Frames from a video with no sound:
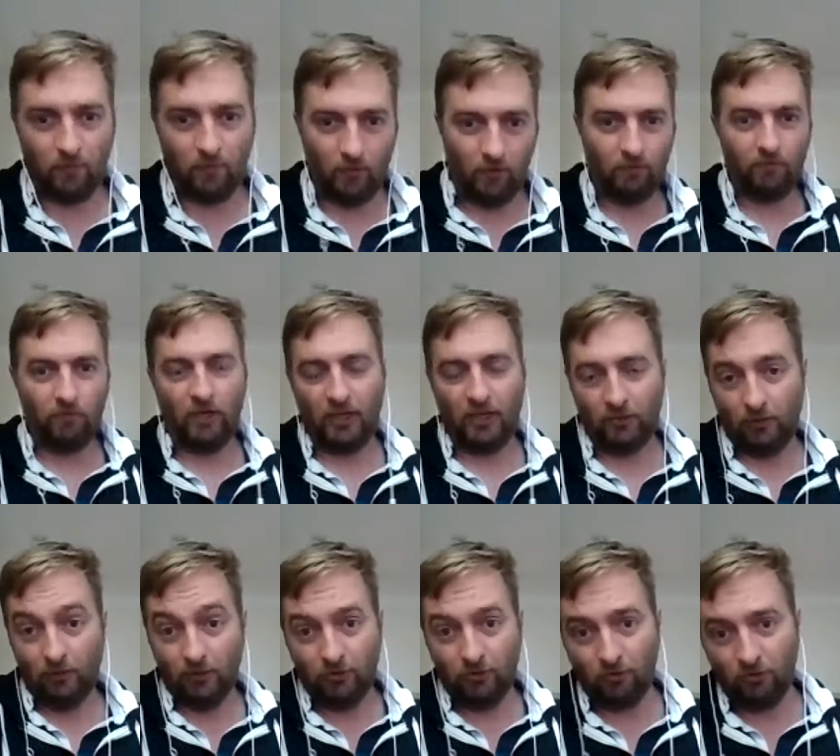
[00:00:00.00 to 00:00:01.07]
the round
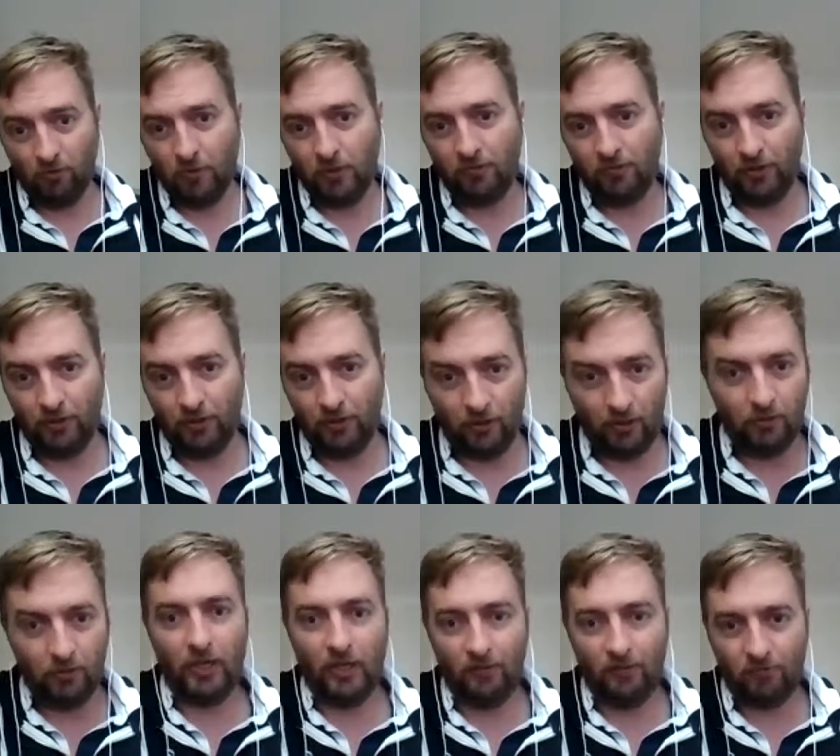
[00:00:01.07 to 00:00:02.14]
launches on WeFunder,
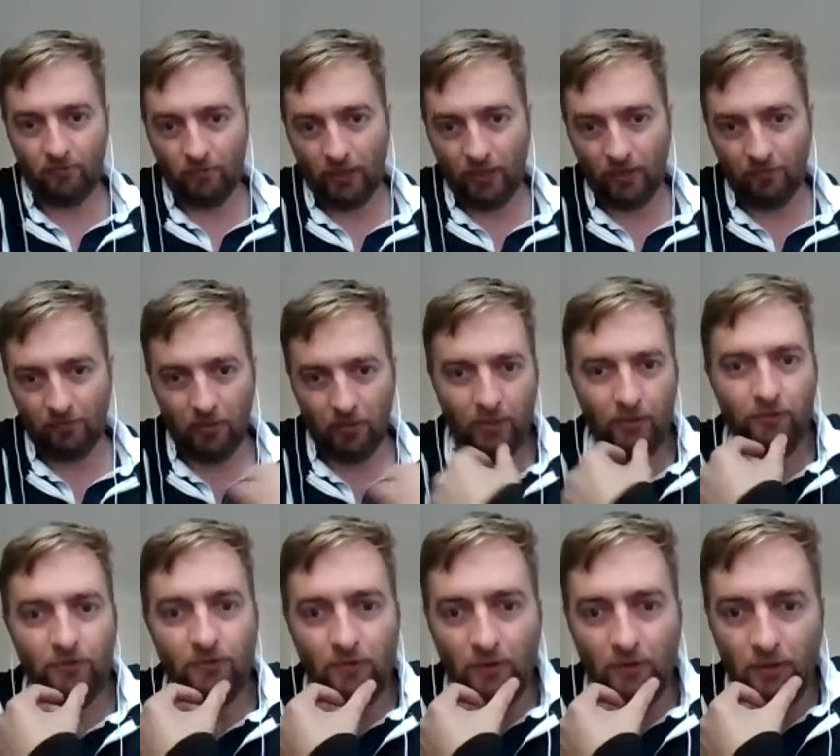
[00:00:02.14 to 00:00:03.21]
we have we have the
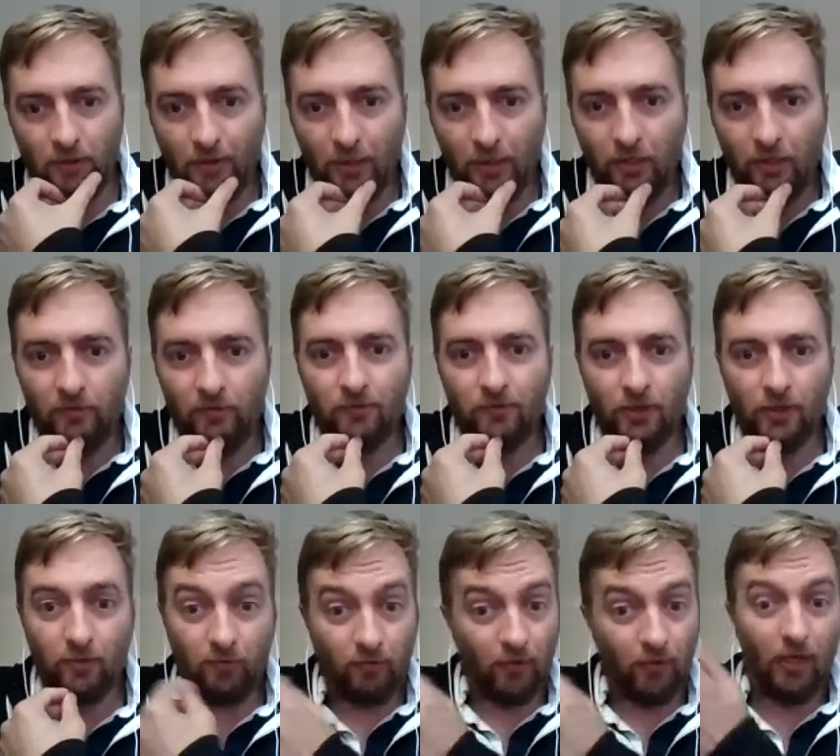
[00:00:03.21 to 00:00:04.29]
ability to email
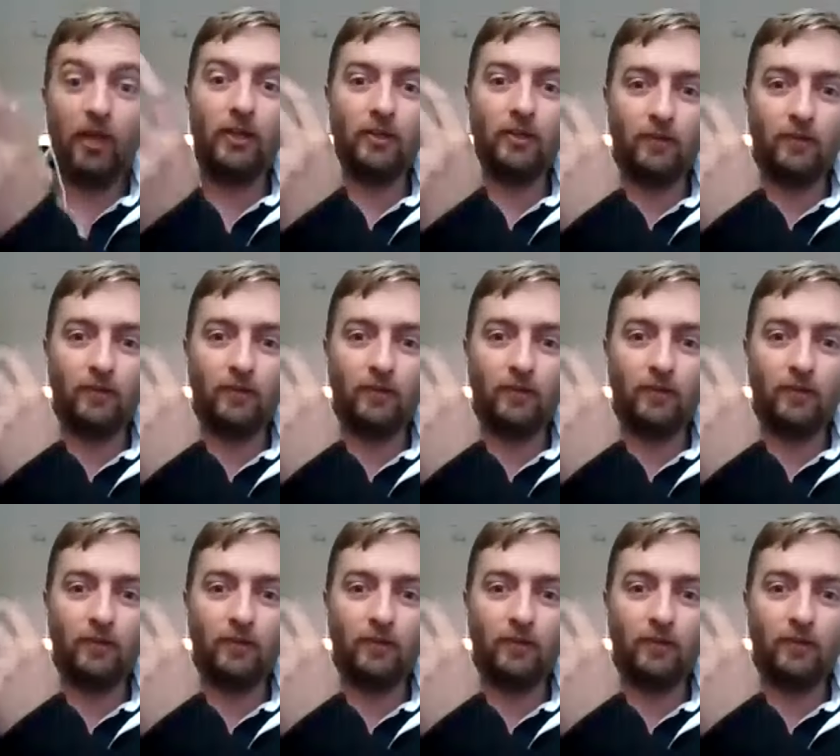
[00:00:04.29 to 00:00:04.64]
folks say, hey,